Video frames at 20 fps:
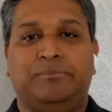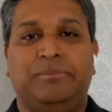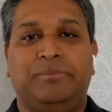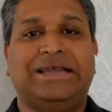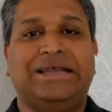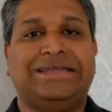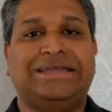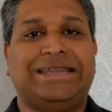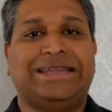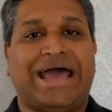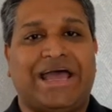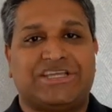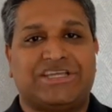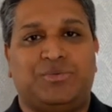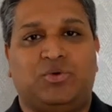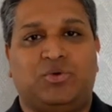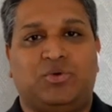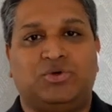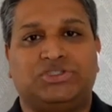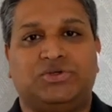build
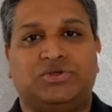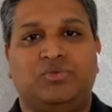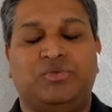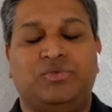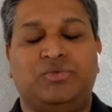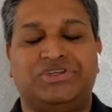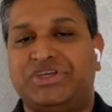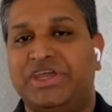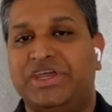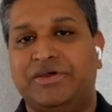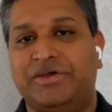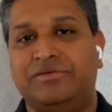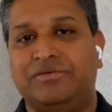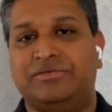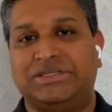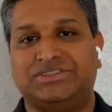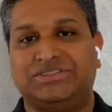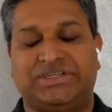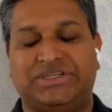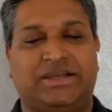dashboards, which
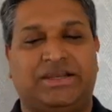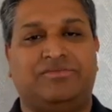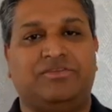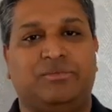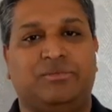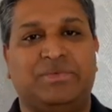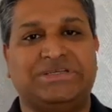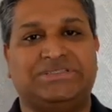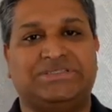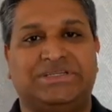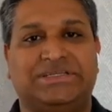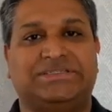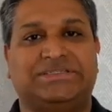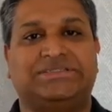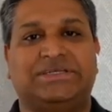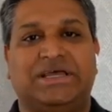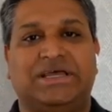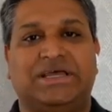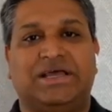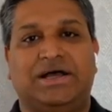give the state of the
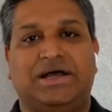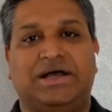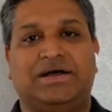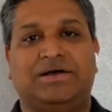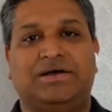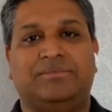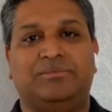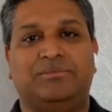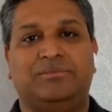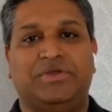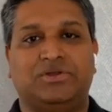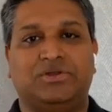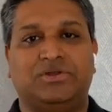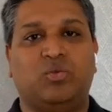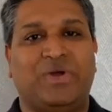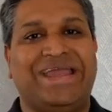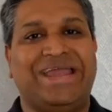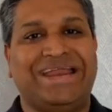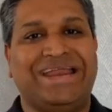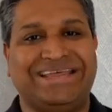business
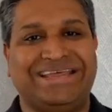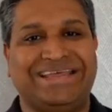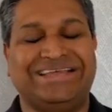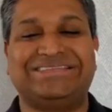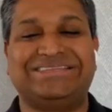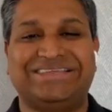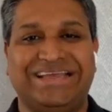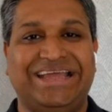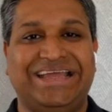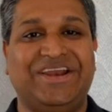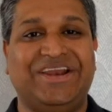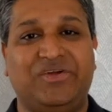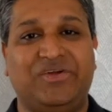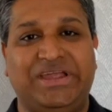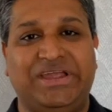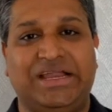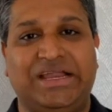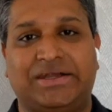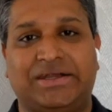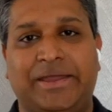the way it is in
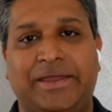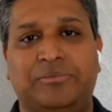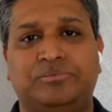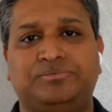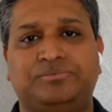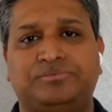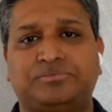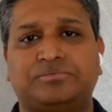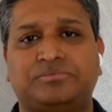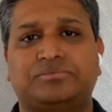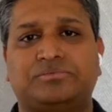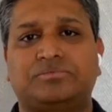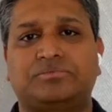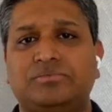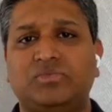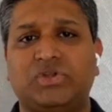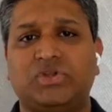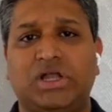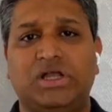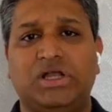real time.
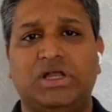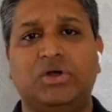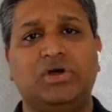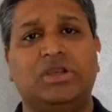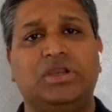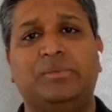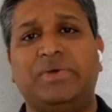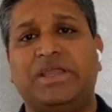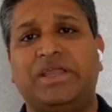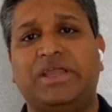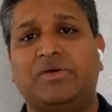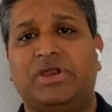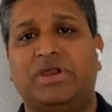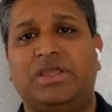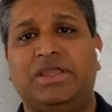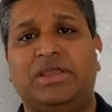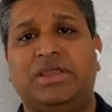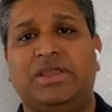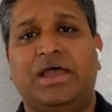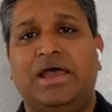Google
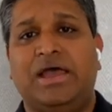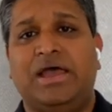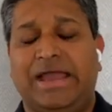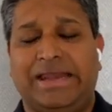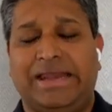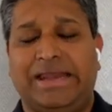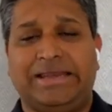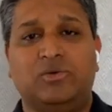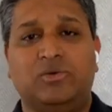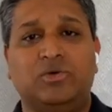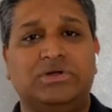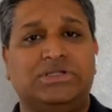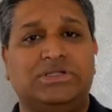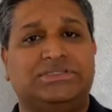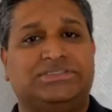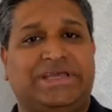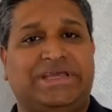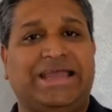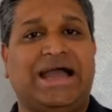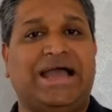BigQuery and
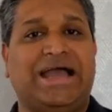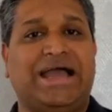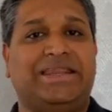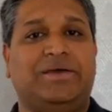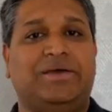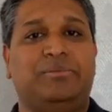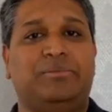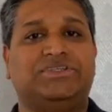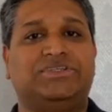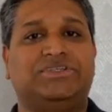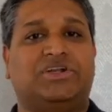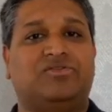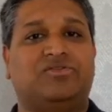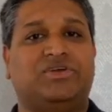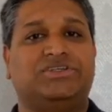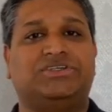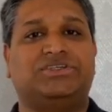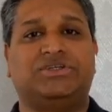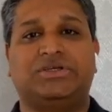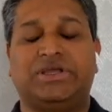Google's AI and ML
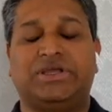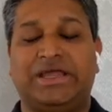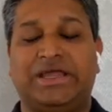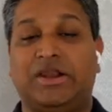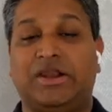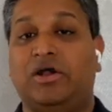service can